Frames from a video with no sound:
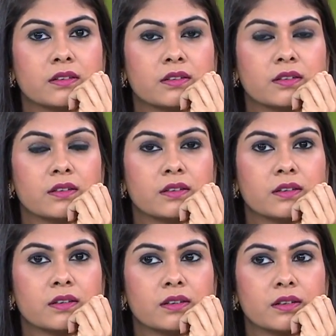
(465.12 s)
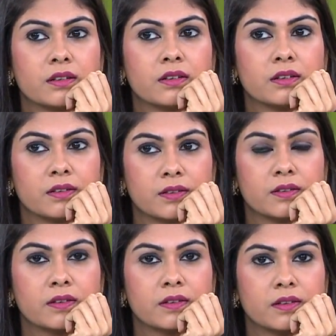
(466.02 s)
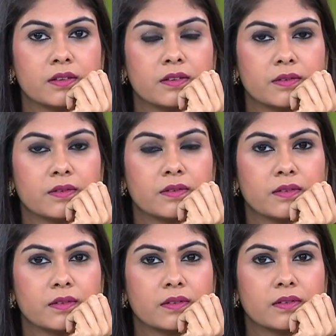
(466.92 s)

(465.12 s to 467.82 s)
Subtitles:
No words are spoken by the person on screen.